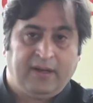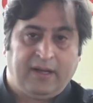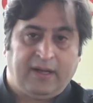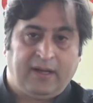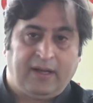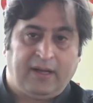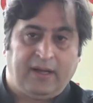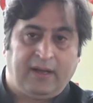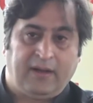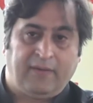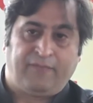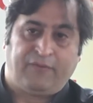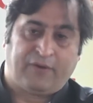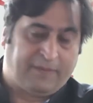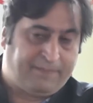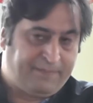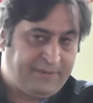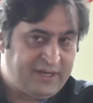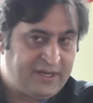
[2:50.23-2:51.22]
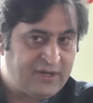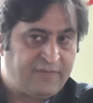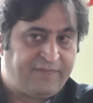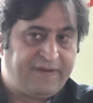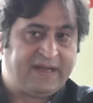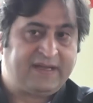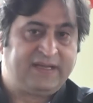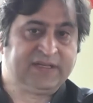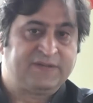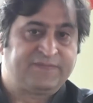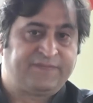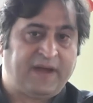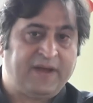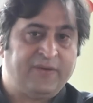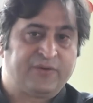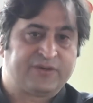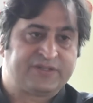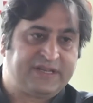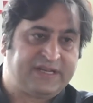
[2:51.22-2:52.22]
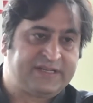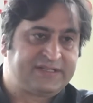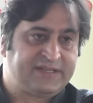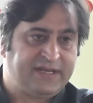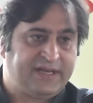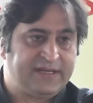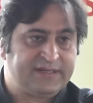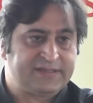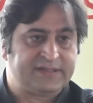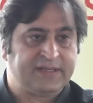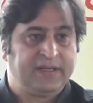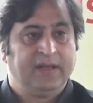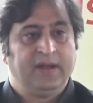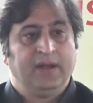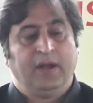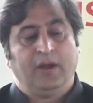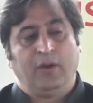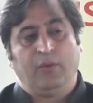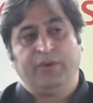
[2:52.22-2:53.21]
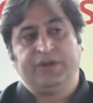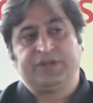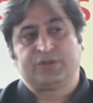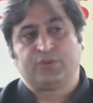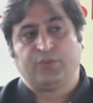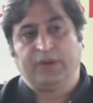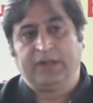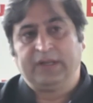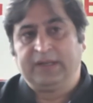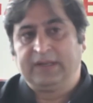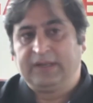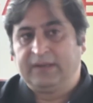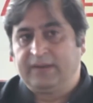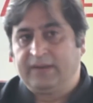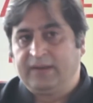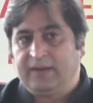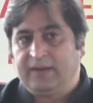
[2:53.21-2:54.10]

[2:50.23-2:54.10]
uh, for a period of at least five or six years, which will